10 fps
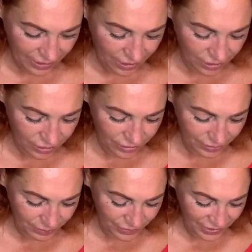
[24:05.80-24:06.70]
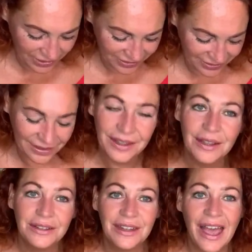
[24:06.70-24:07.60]
Oh, moist.
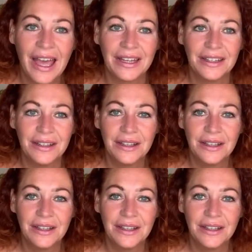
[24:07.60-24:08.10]
Dan,